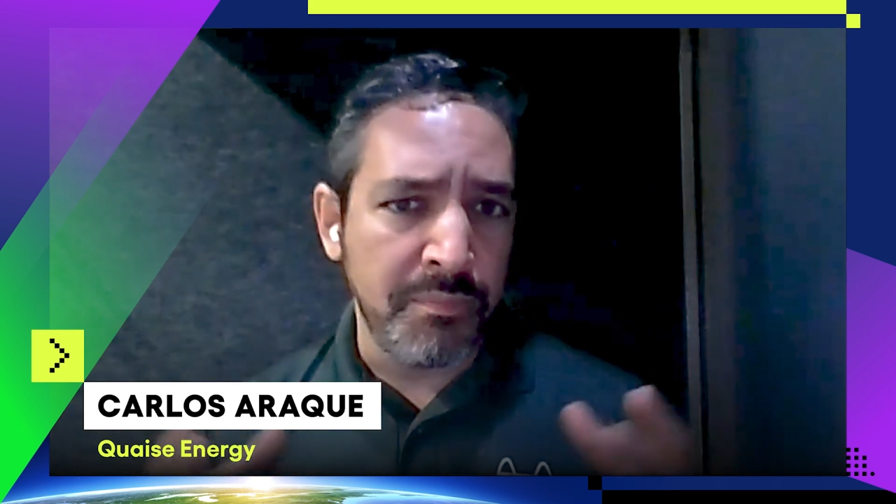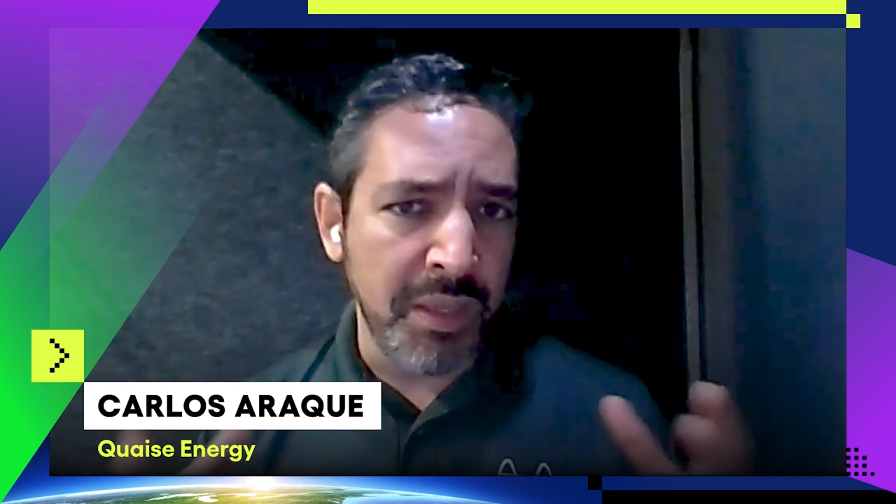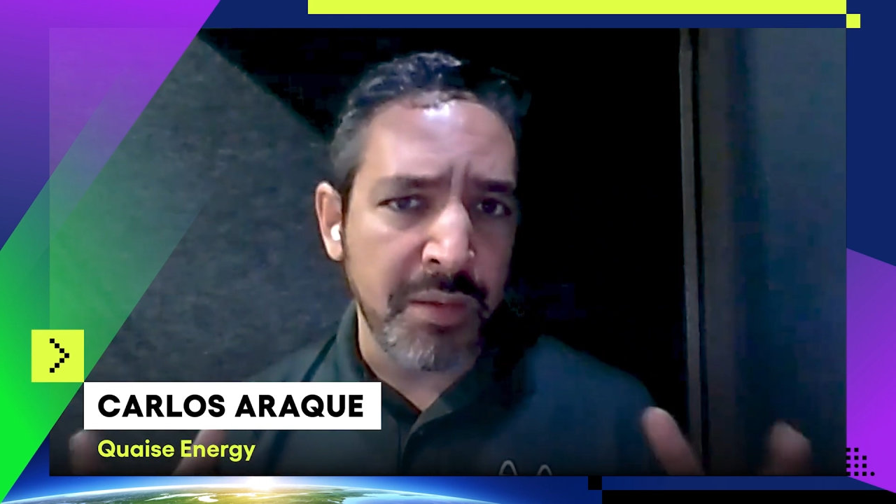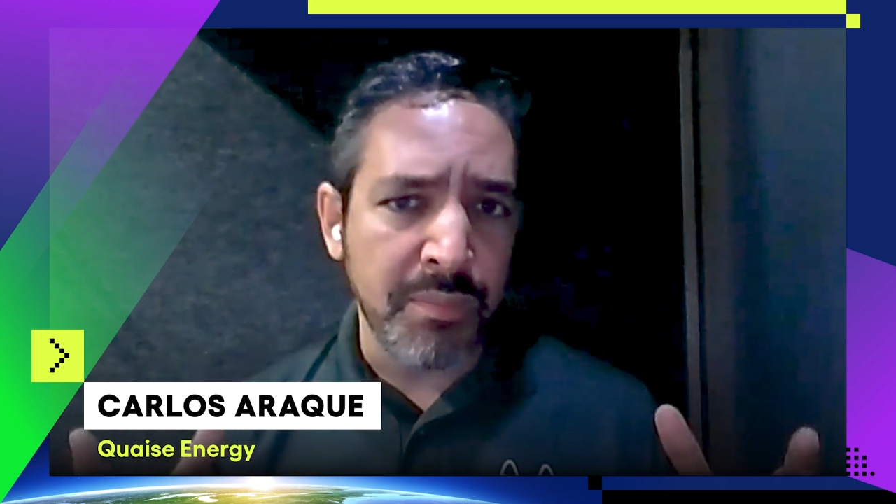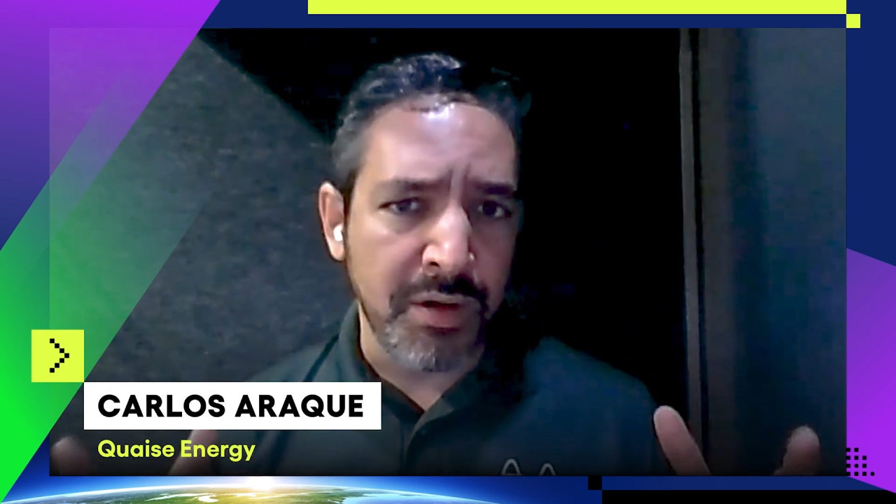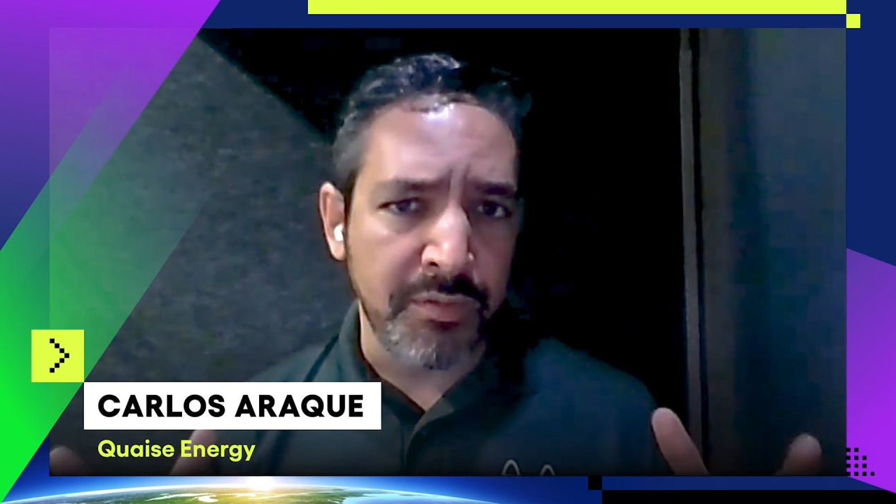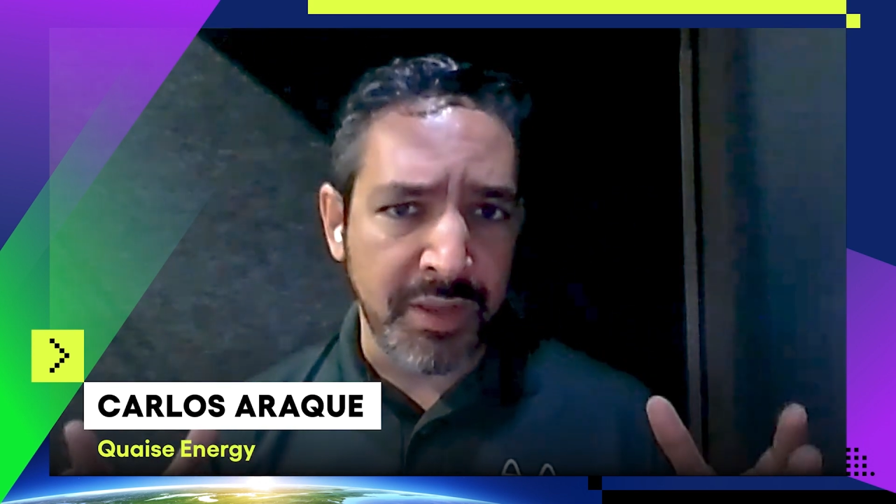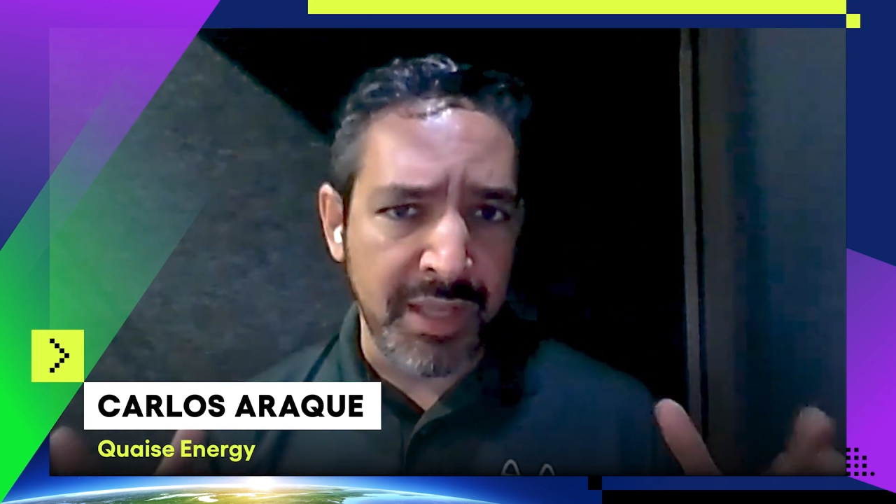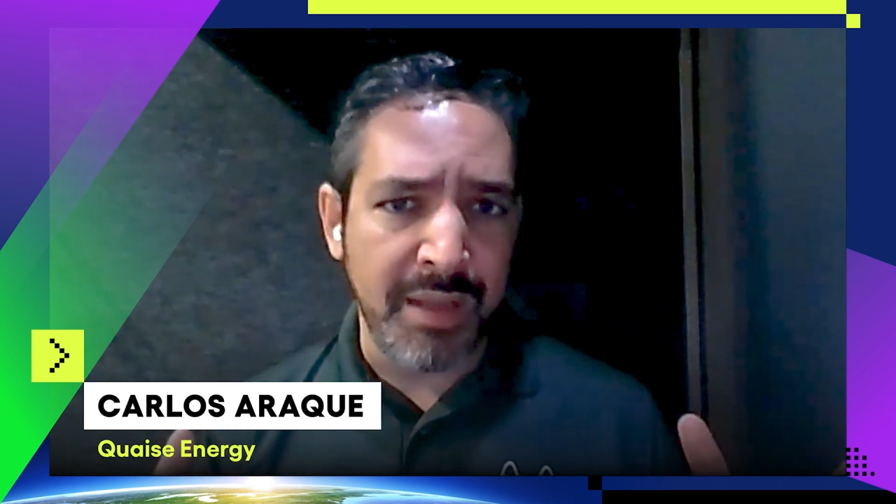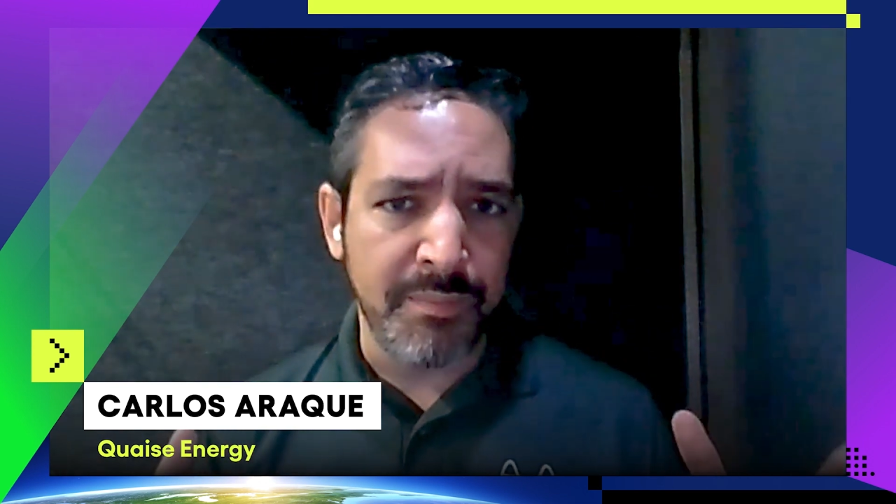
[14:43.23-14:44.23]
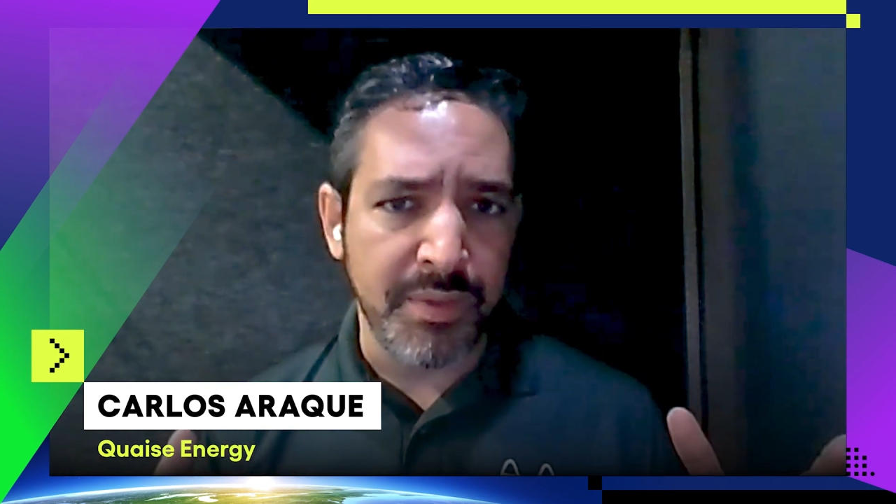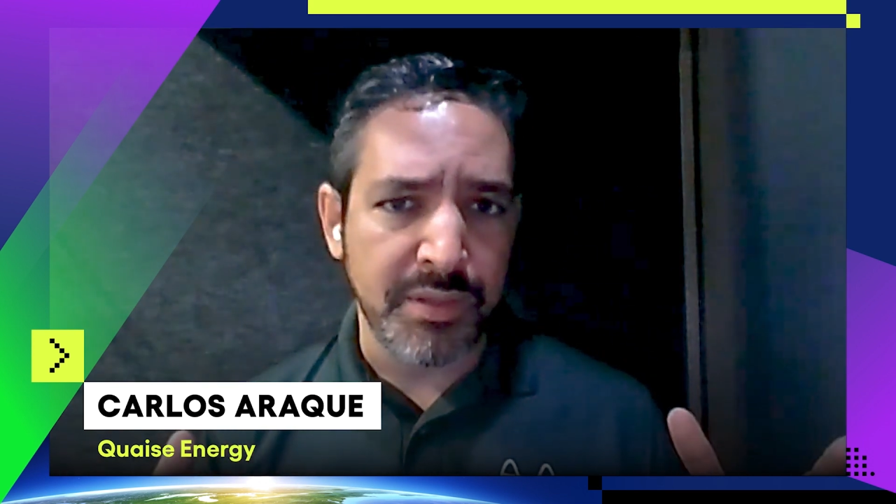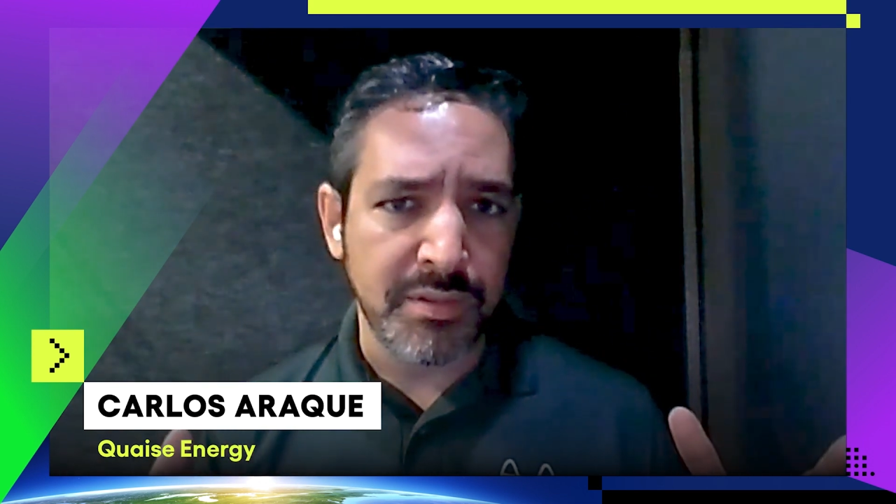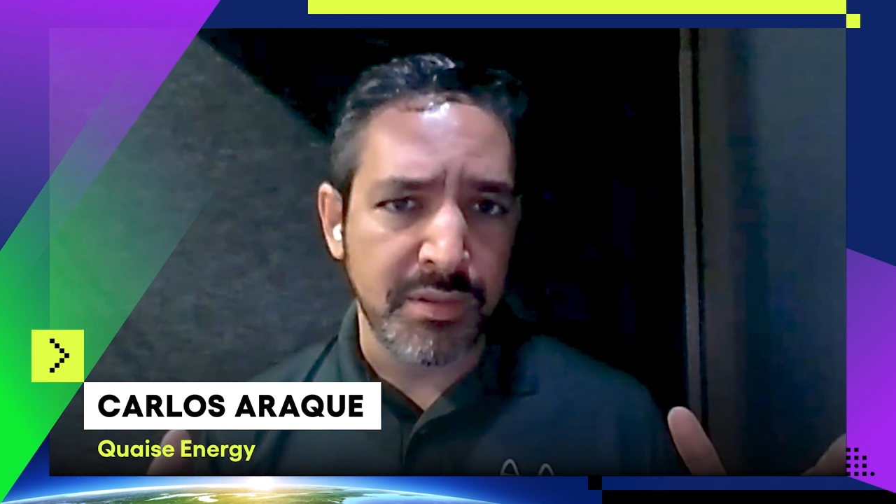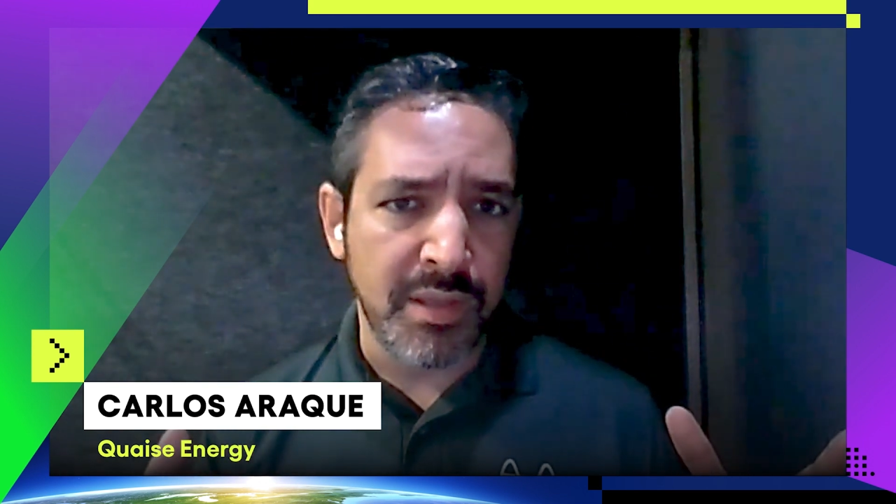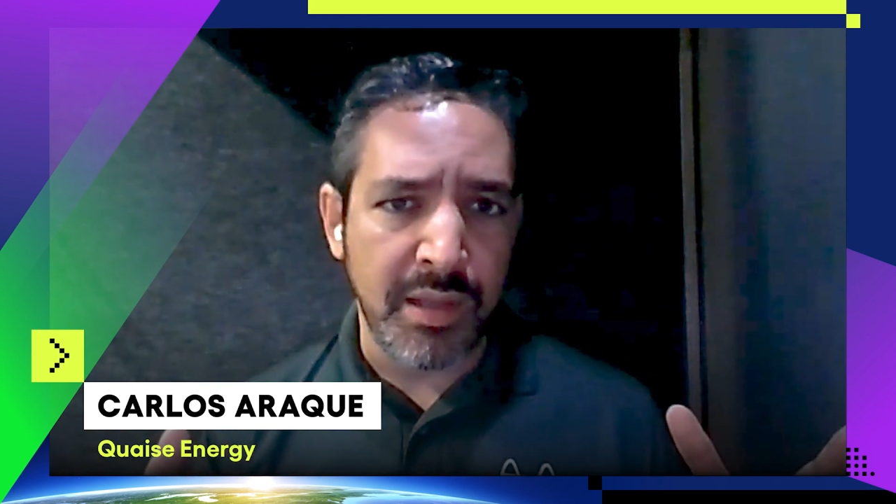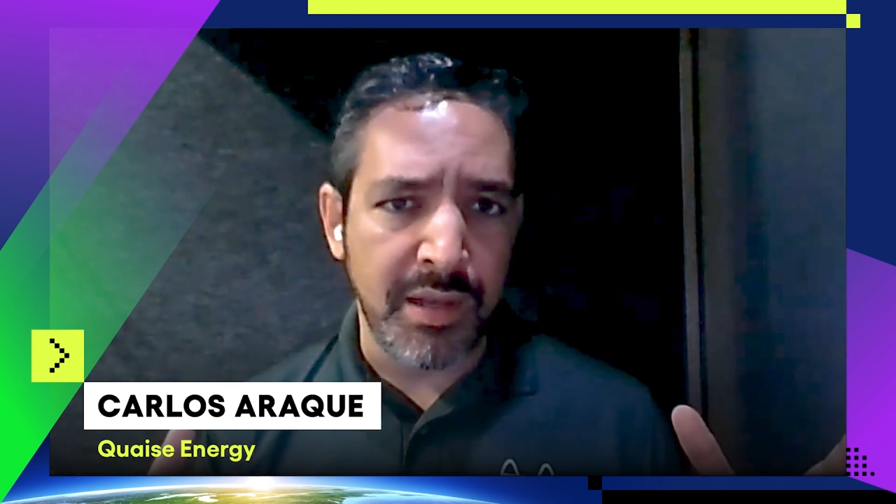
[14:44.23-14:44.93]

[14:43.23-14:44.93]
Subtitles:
big part of the capex.